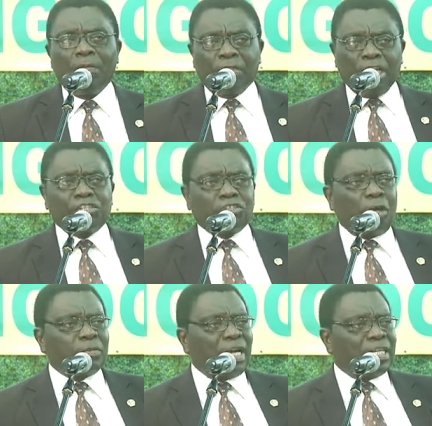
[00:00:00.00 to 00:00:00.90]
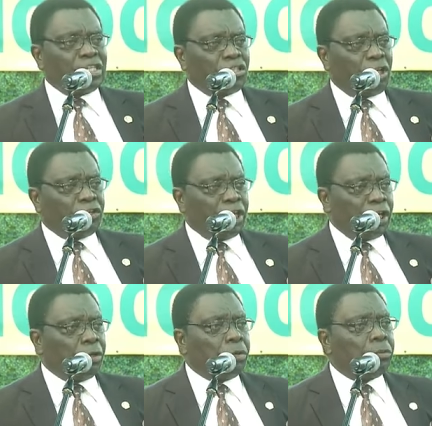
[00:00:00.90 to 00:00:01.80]
This subject is not
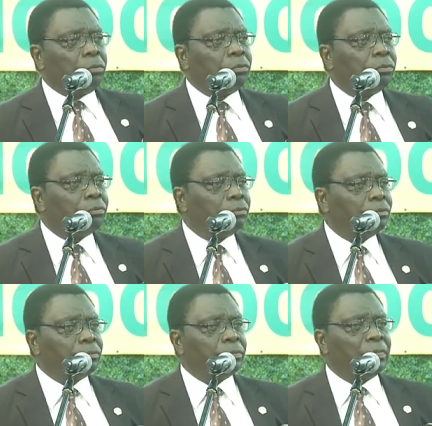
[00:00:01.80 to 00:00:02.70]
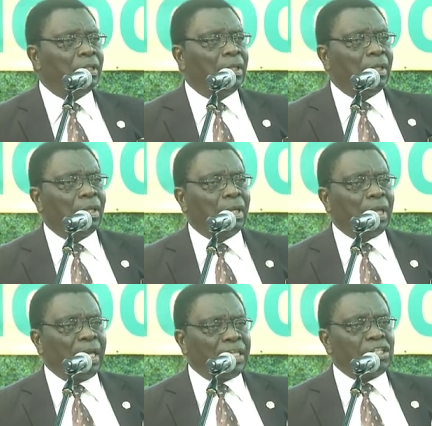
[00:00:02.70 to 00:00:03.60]
new.
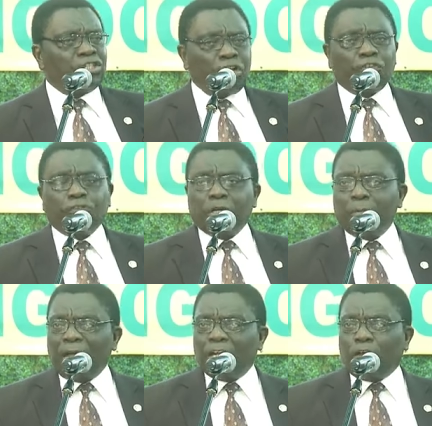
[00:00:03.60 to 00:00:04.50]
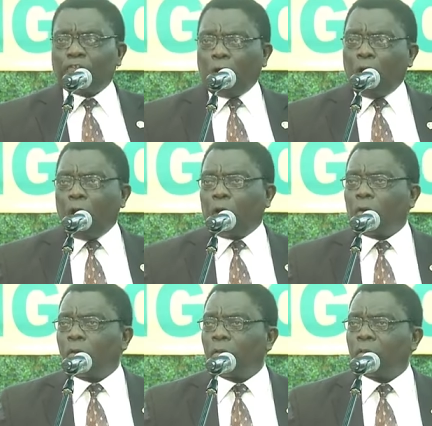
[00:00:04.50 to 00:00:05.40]
It is just to remind us
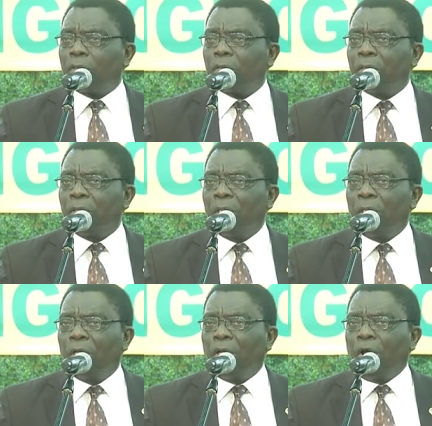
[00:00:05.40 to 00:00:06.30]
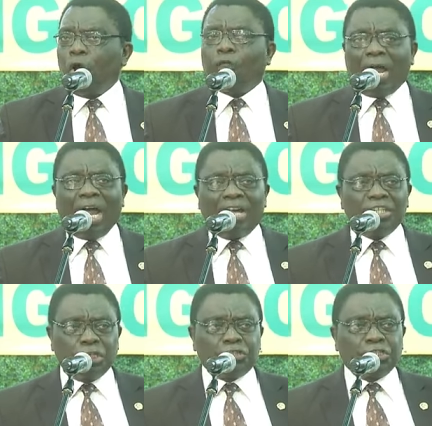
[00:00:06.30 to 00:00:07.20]
all of our
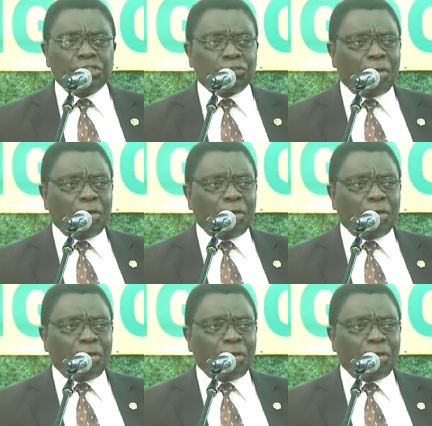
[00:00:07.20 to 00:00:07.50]
duties